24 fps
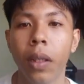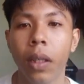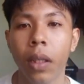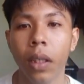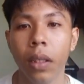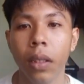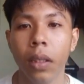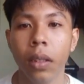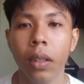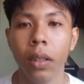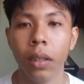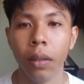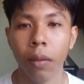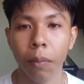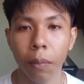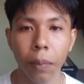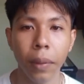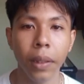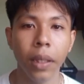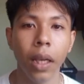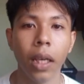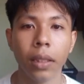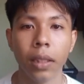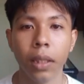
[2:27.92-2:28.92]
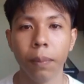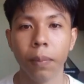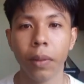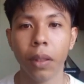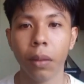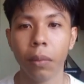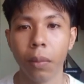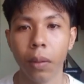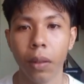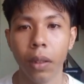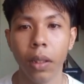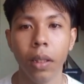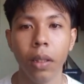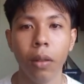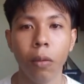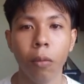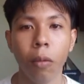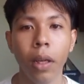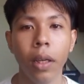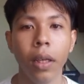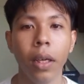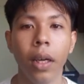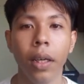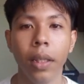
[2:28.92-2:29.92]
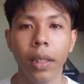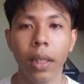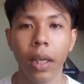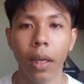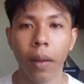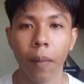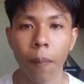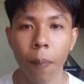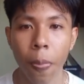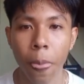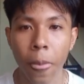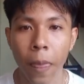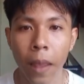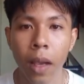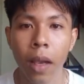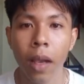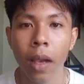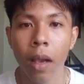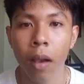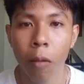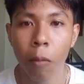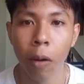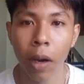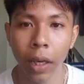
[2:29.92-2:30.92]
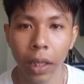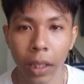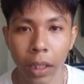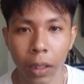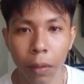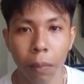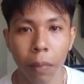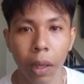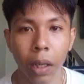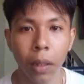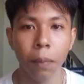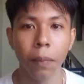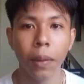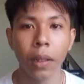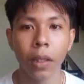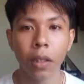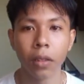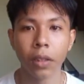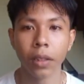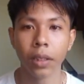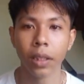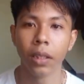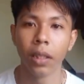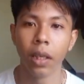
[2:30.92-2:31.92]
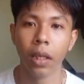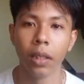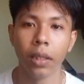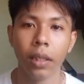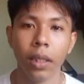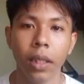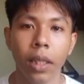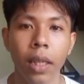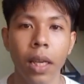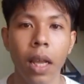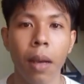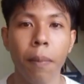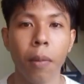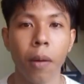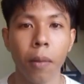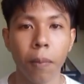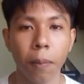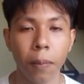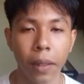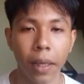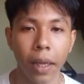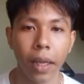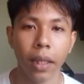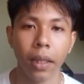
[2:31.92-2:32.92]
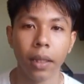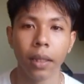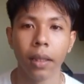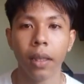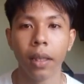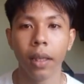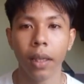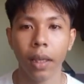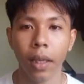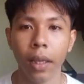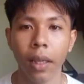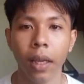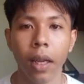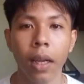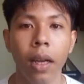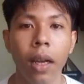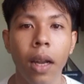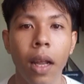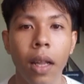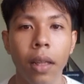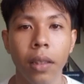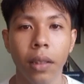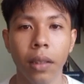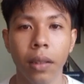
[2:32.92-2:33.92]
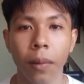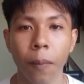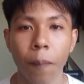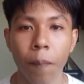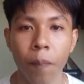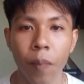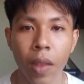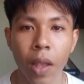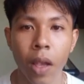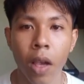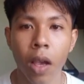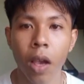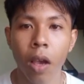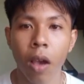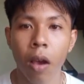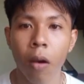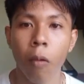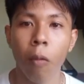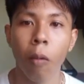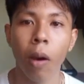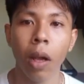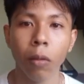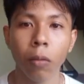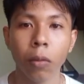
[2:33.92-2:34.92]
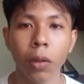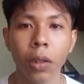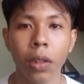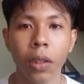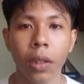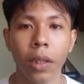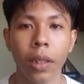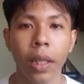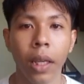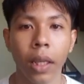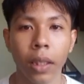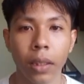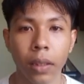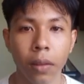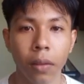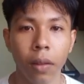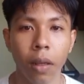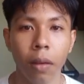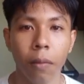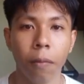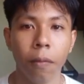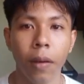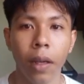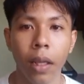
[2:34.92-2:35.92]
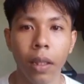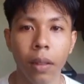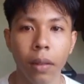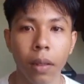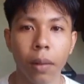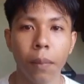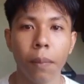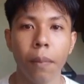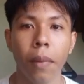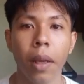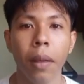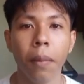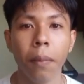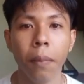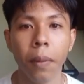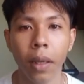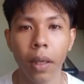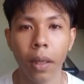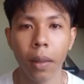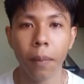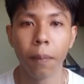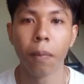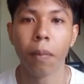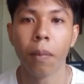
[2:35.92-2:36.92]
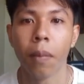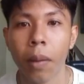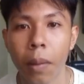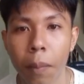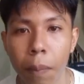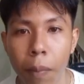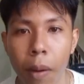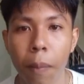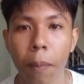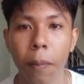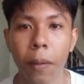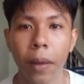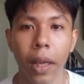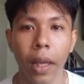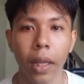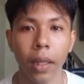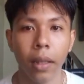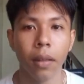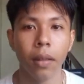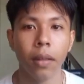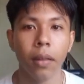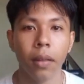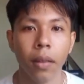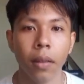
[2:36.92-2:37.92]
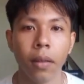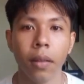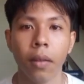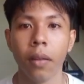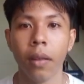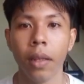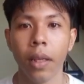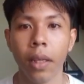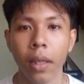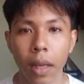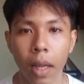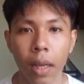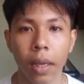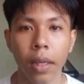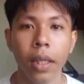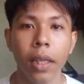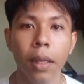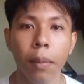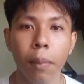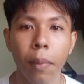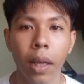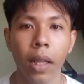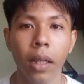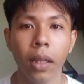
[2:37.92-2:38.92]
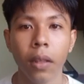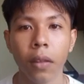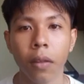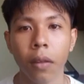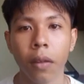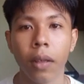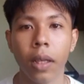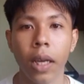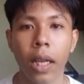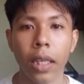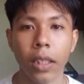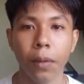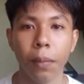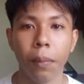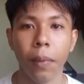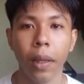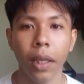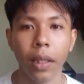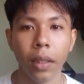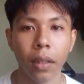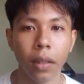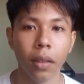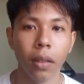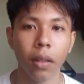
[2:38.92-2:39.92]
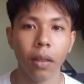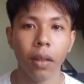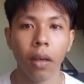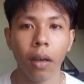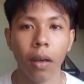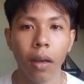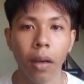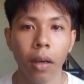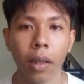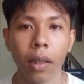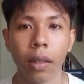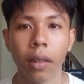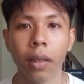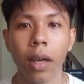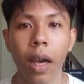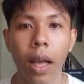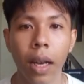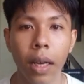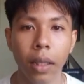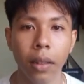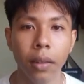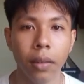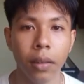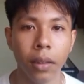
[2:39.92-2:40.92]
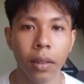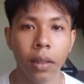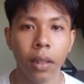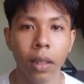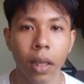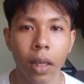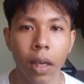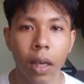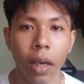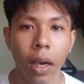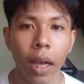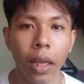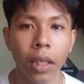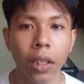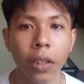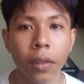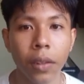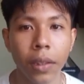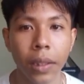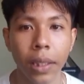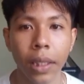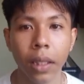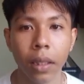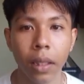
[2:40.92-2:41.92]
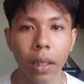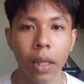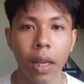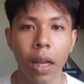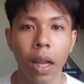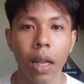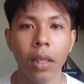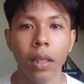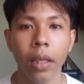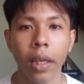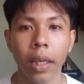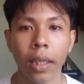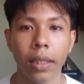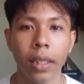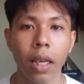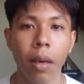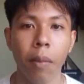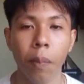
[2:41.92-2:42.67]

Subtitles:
be acceptable in one area, where it might be considered inappropriate in another. What would you text to a friend that may be inappropriate in an email to a classmate or colleague? Can you think in other example?